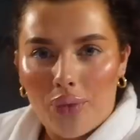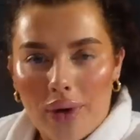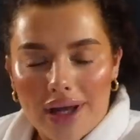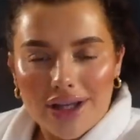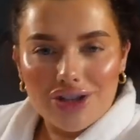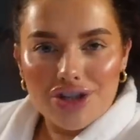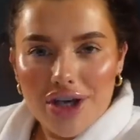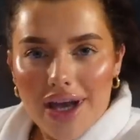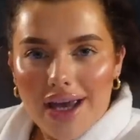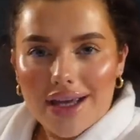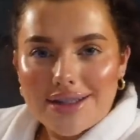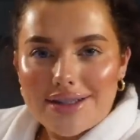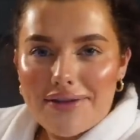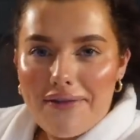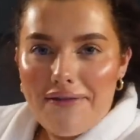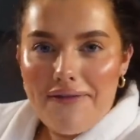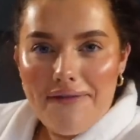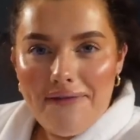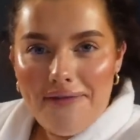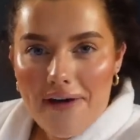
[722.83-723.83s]
which is
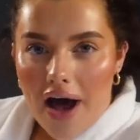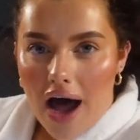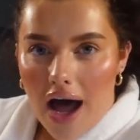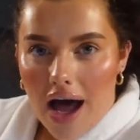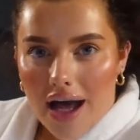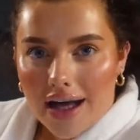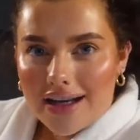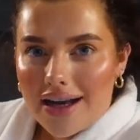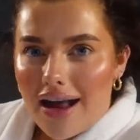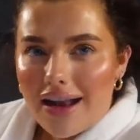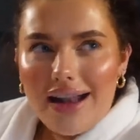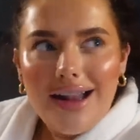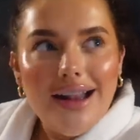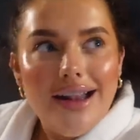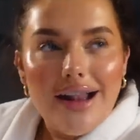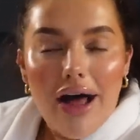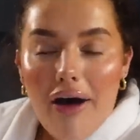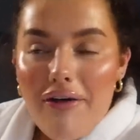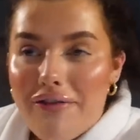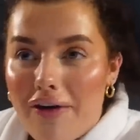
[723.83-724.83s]
fun. I
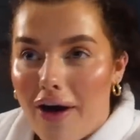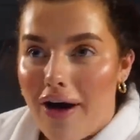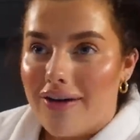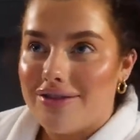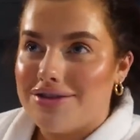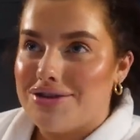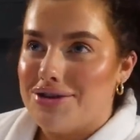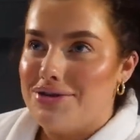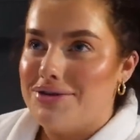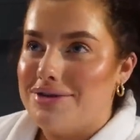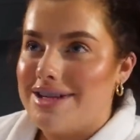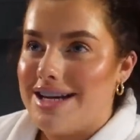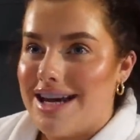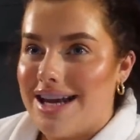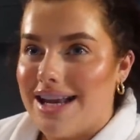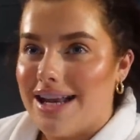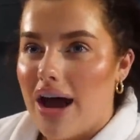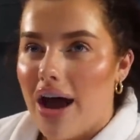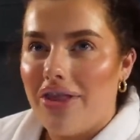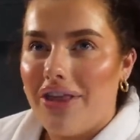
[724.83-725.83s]
love afternoon
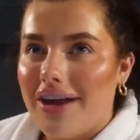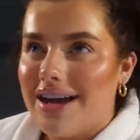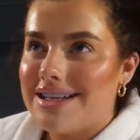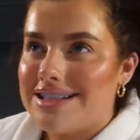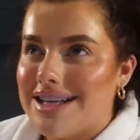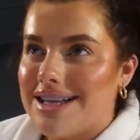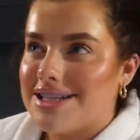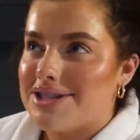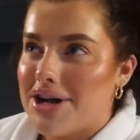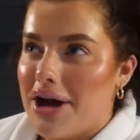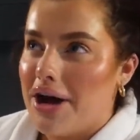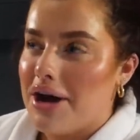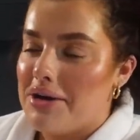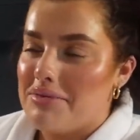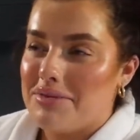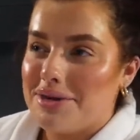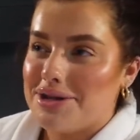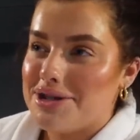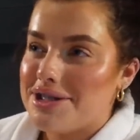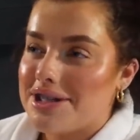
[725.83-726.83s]
tea. I think I said this earlier
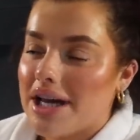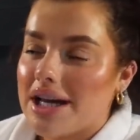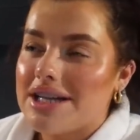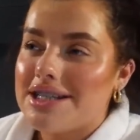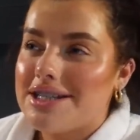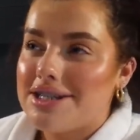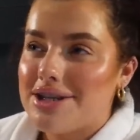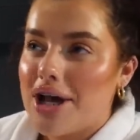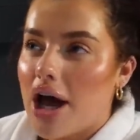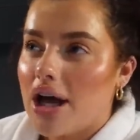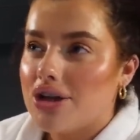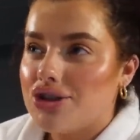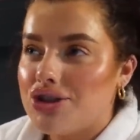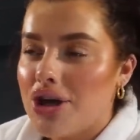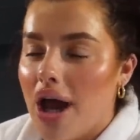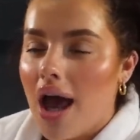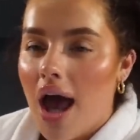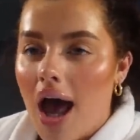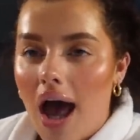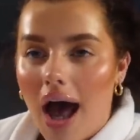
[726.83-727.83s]
but just like such
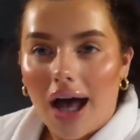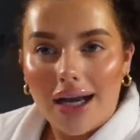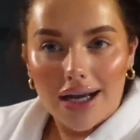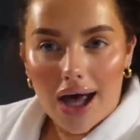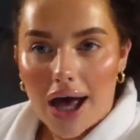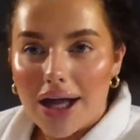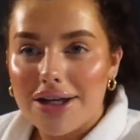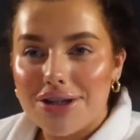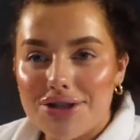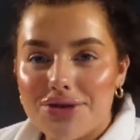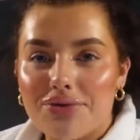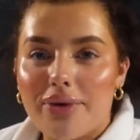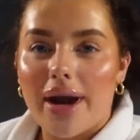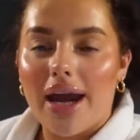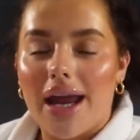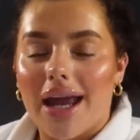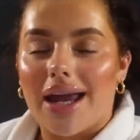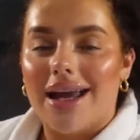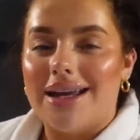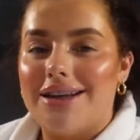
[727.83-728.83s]
an
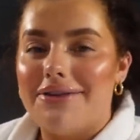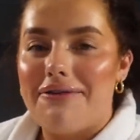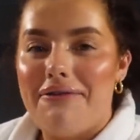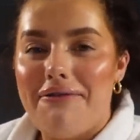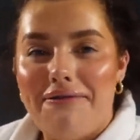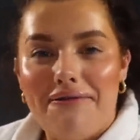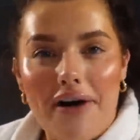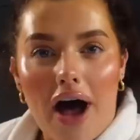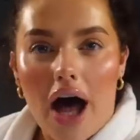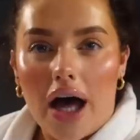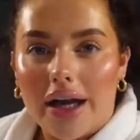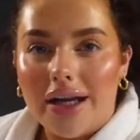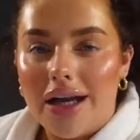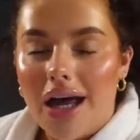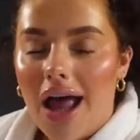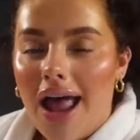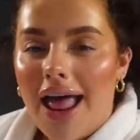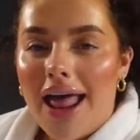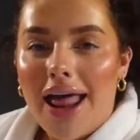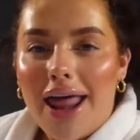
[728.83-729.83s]
underrated fun
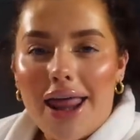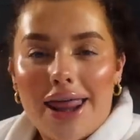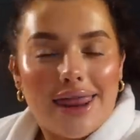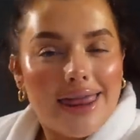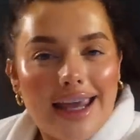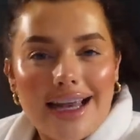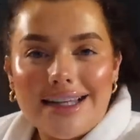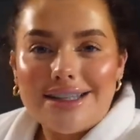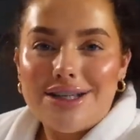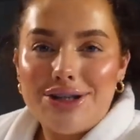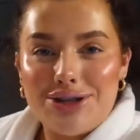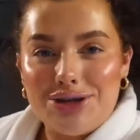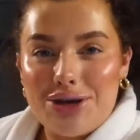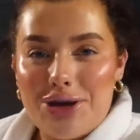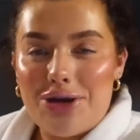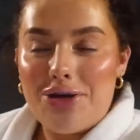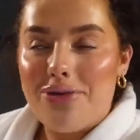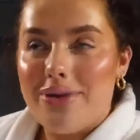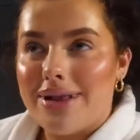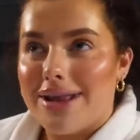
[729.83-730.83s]
thing to
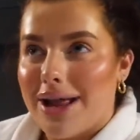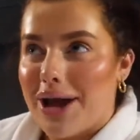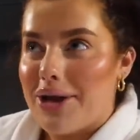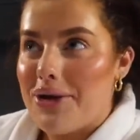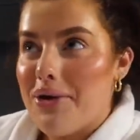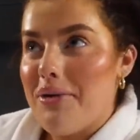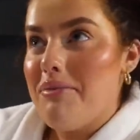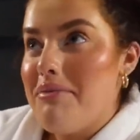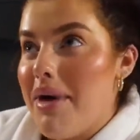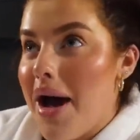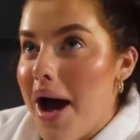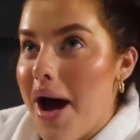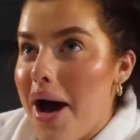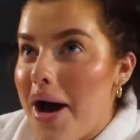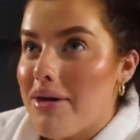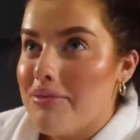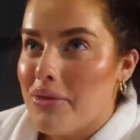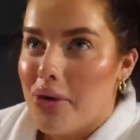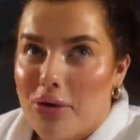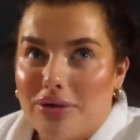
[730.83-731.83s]
do with like your
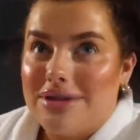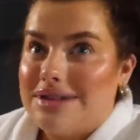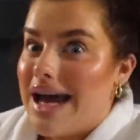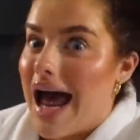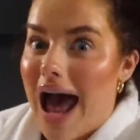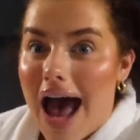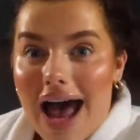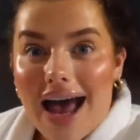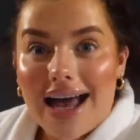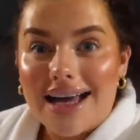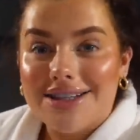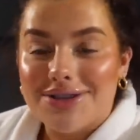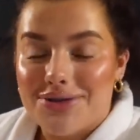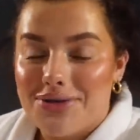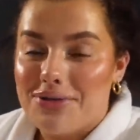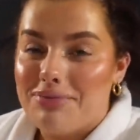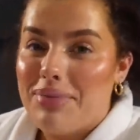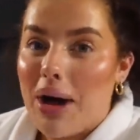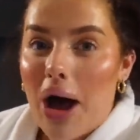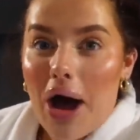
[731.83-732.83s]
mum or dad
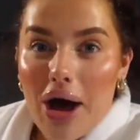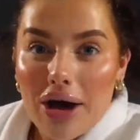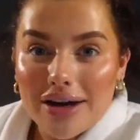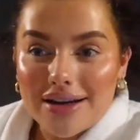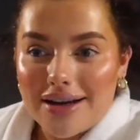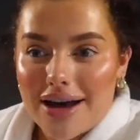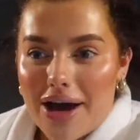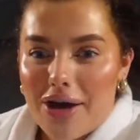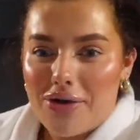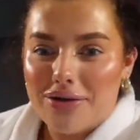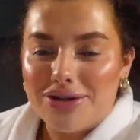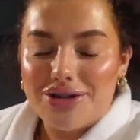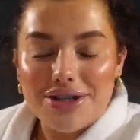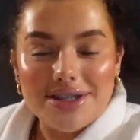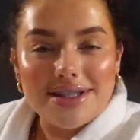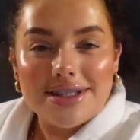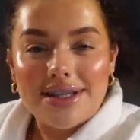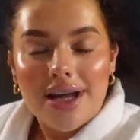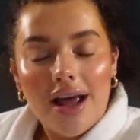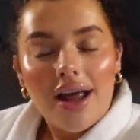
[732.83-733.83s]
or partner or
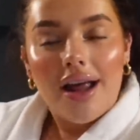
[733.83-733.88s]
just